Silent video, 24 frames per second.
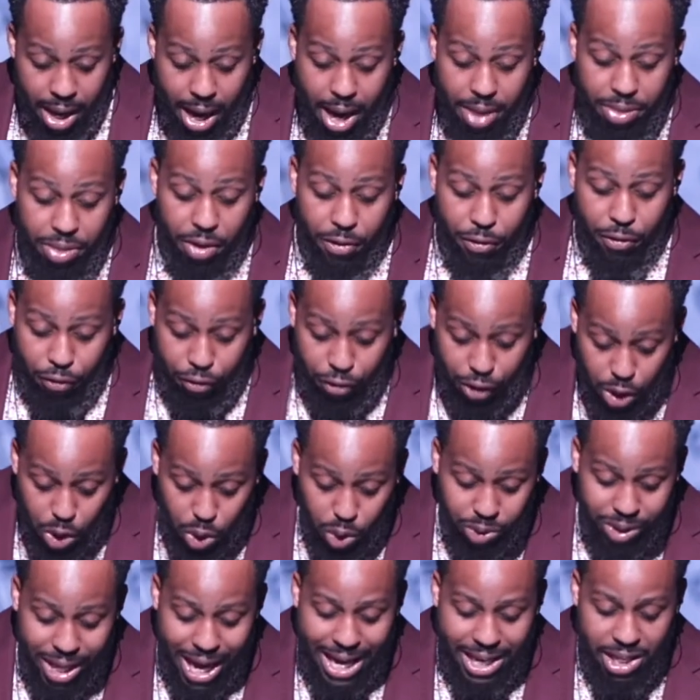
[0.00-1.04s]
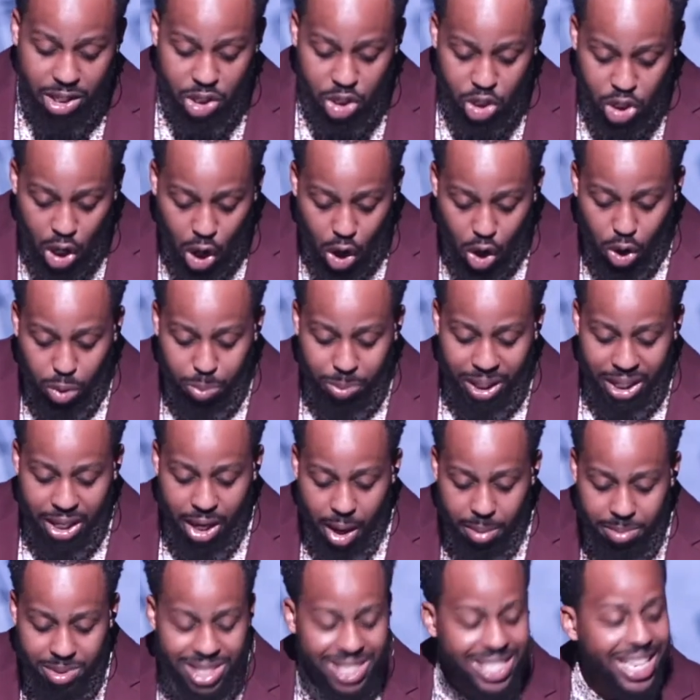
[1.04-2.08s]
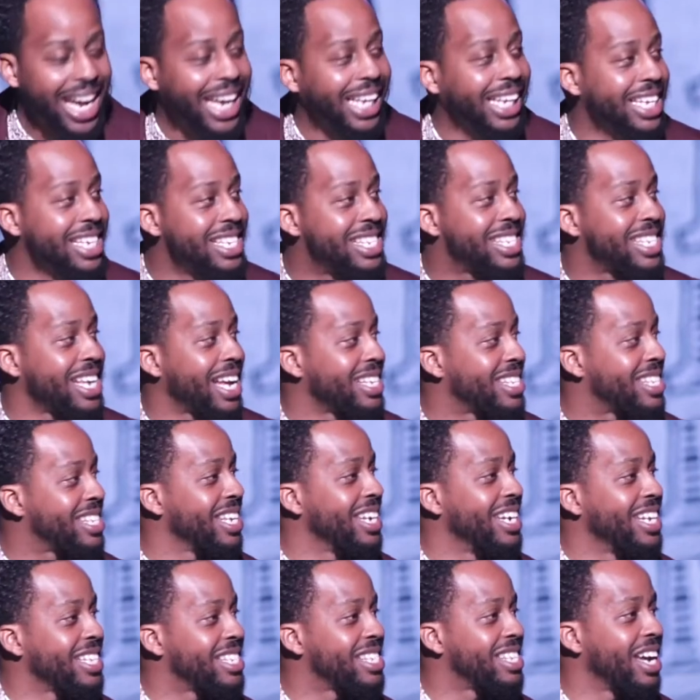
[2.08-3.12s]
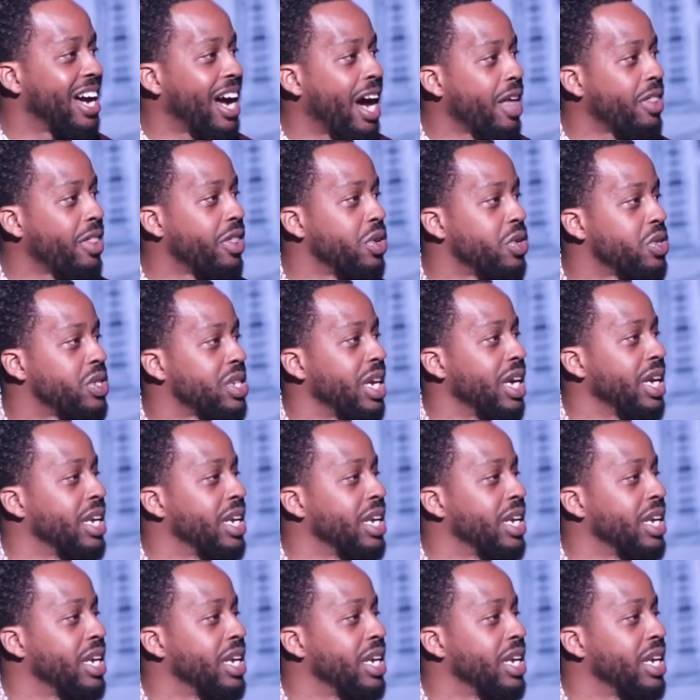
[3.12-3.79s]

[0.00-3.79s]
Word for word: And the food that is sold becomes daily sustenance to others.